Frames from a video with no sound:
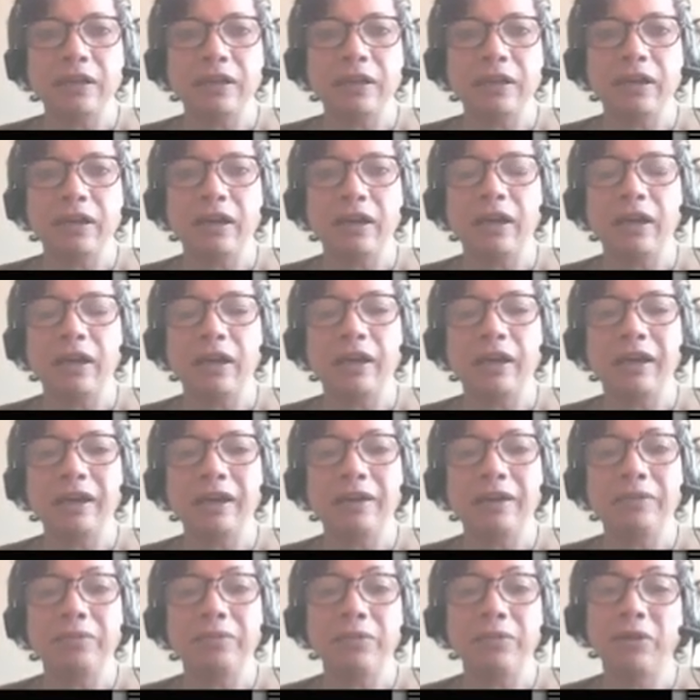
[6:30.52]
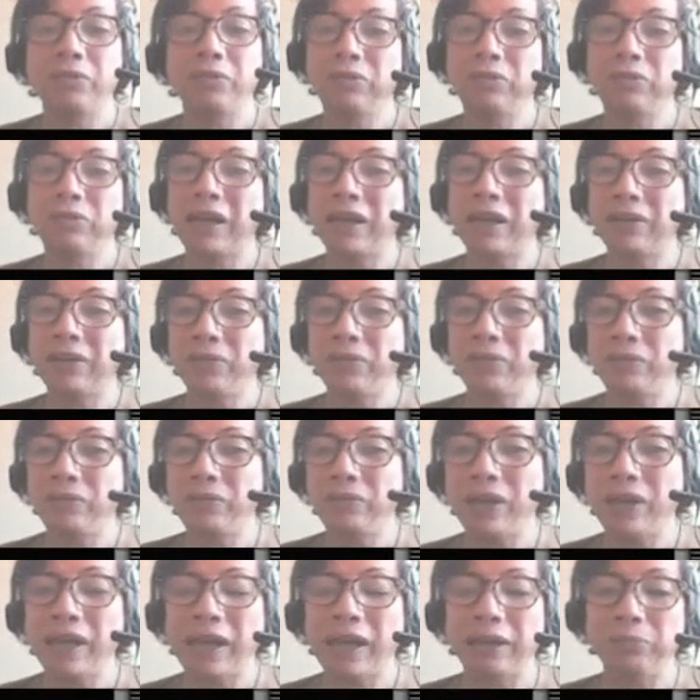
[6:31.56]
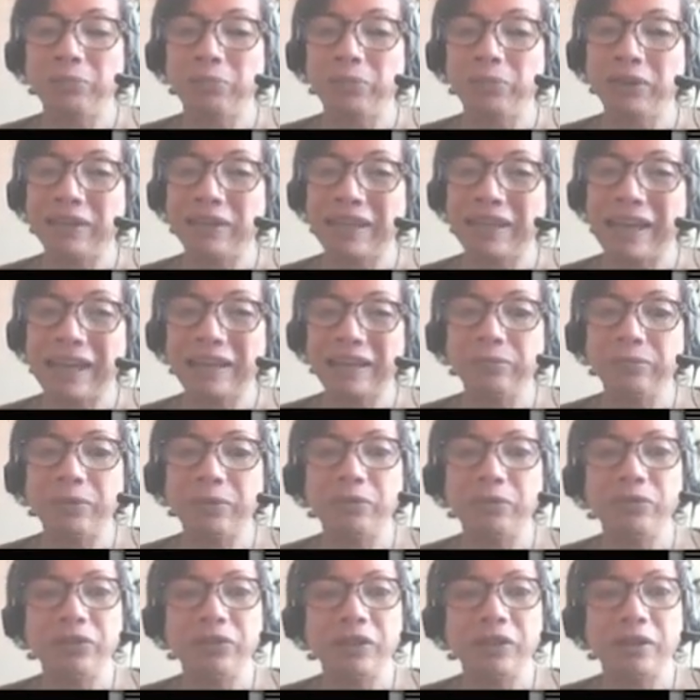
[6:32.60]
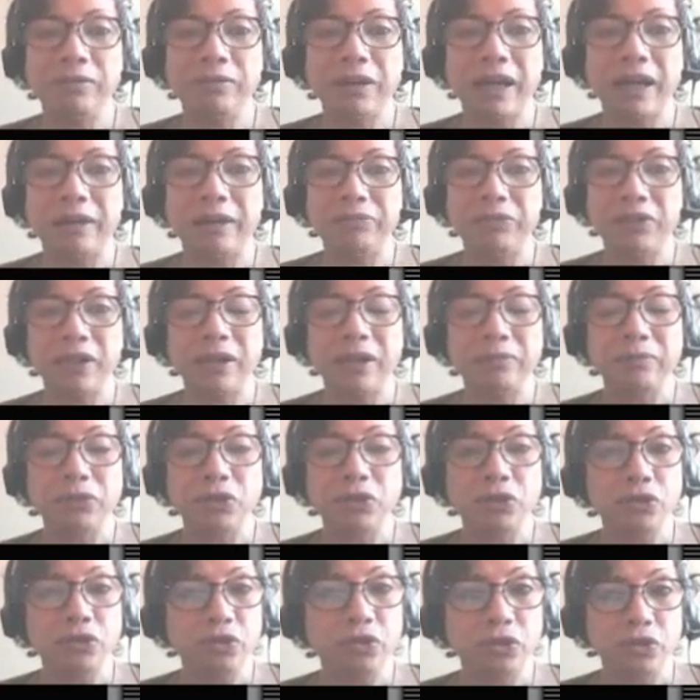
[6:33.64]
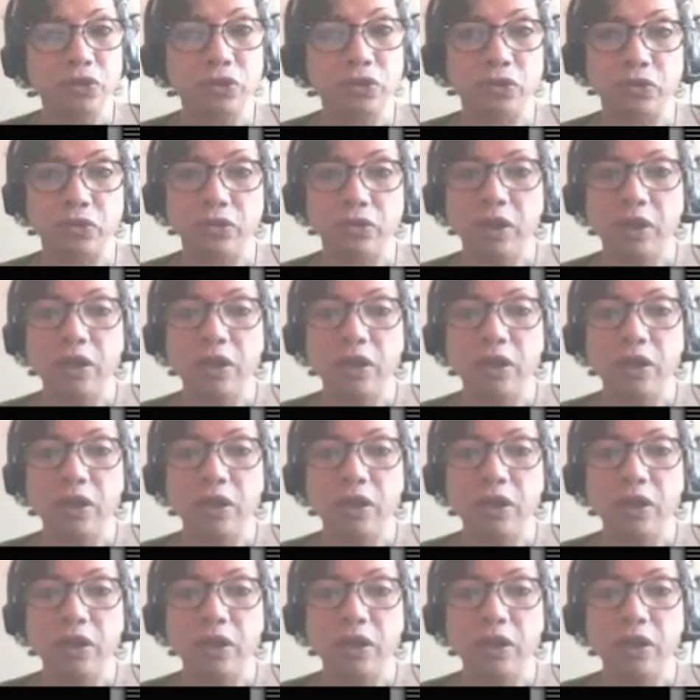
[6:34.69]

that we had planned, but we didn't have time to do.